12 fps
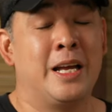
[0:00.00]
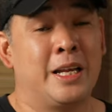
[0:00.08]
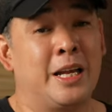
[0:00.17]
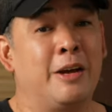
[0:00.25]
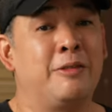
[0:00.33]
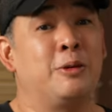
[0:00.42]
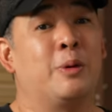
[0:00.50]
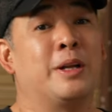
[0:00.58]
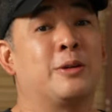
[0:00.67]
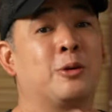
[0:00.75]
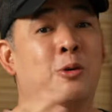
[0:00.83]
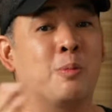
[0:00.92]
Now, if you
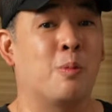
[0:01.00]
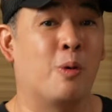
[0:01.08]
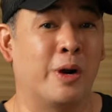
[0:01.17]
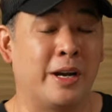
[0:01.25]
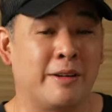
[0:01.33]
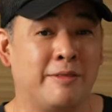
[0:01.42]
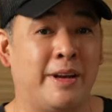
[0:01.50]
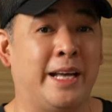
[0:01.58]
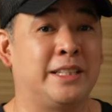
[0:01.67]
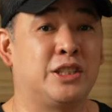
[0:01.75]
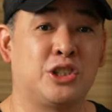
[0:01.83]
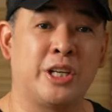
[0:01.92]
want to go more advanced,